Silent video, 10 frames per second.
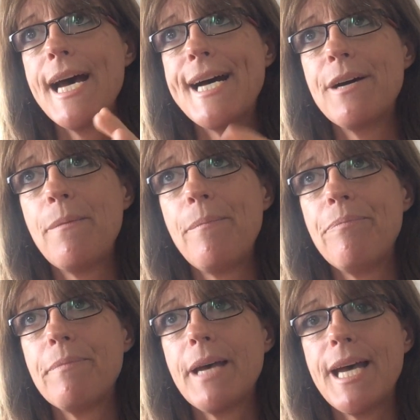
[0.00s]

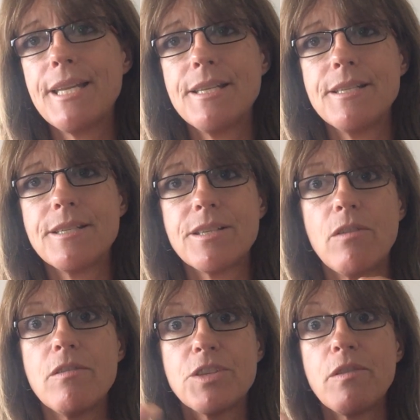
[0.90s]
and
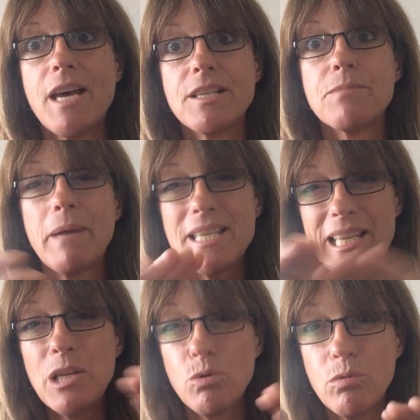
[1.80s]
so that's
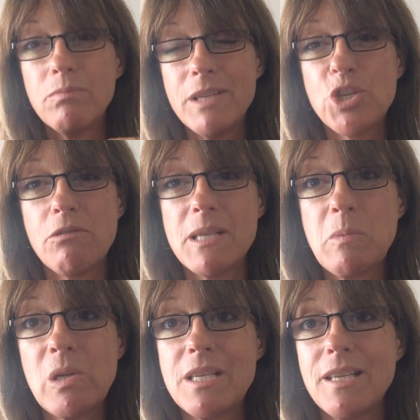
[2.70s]
basically your insurance
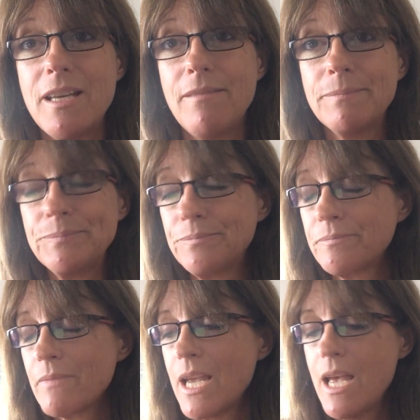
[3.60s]
policy.
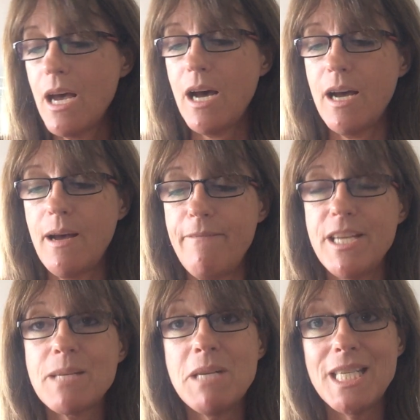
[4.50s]

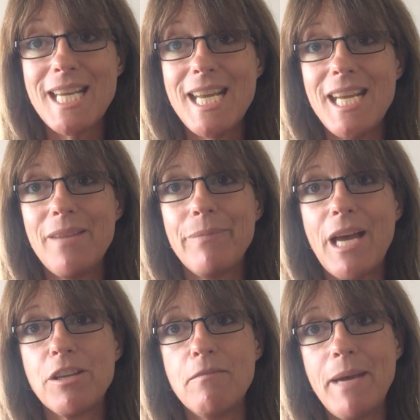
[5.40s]
Vitamin D,
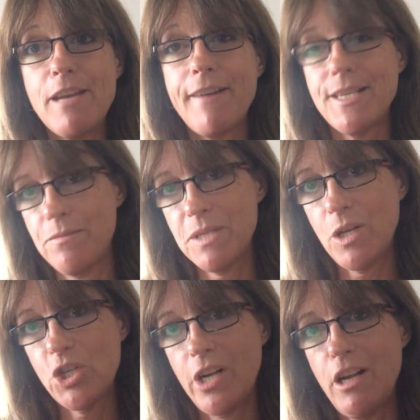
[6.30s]
now you may have had some
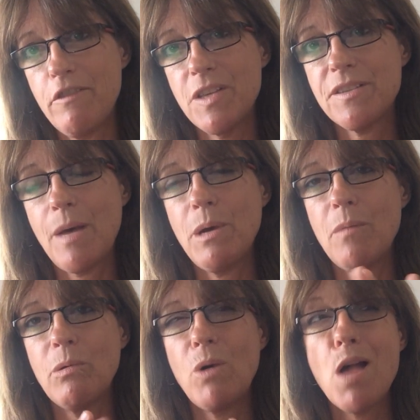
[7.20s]
sunshine over the
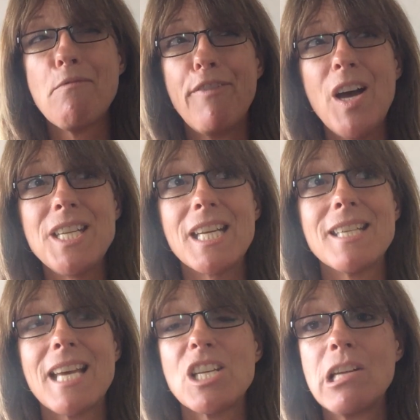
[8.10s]
summer, but what I'm finding
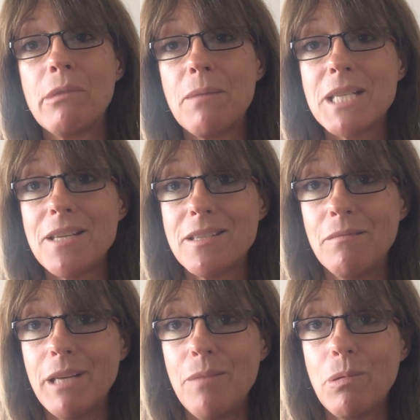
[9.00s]
is actually when I'm
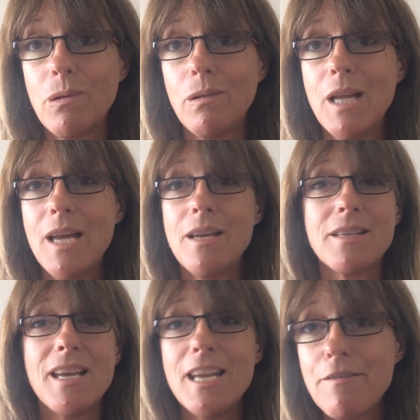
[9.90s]
testing people is
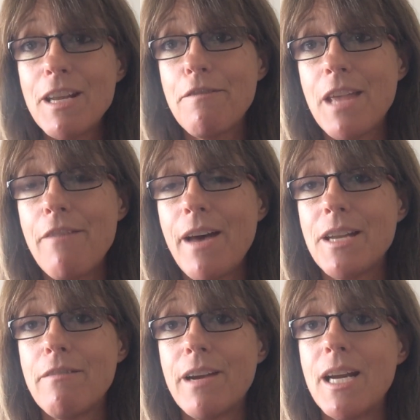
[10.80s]
that even if they've
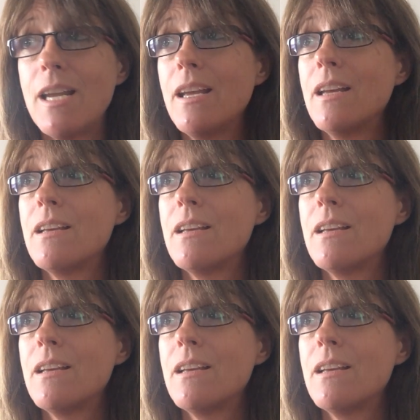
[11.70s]
had a very